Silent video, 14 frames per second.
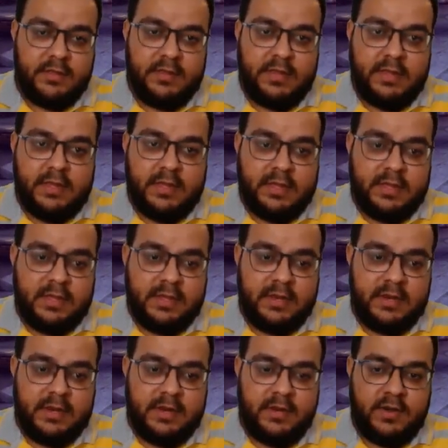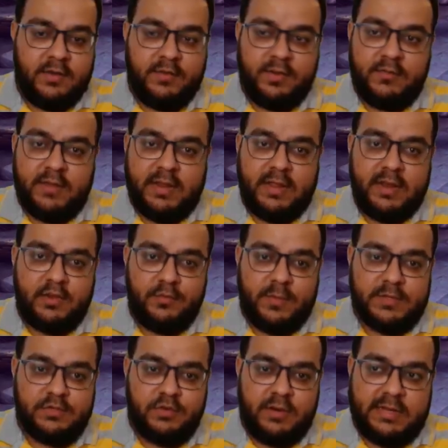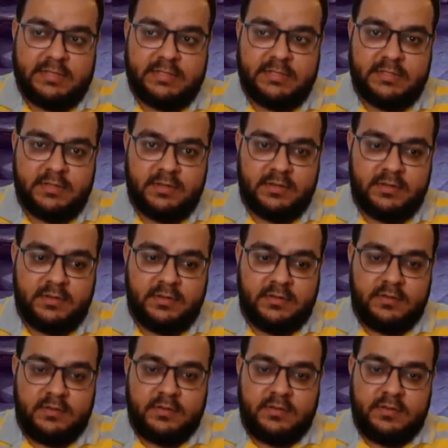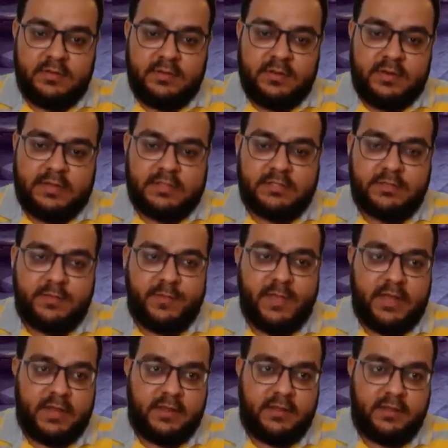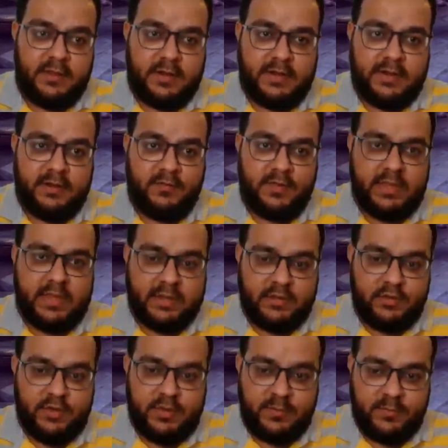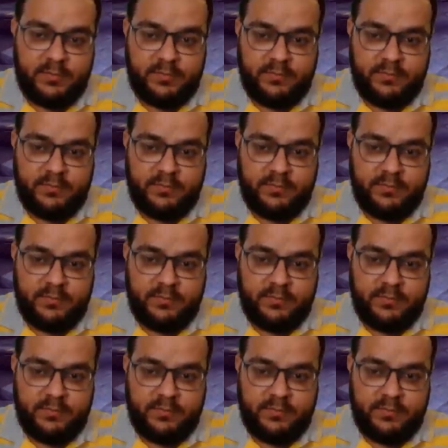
And when will I get to my Soulless? Let's smack until we get to him.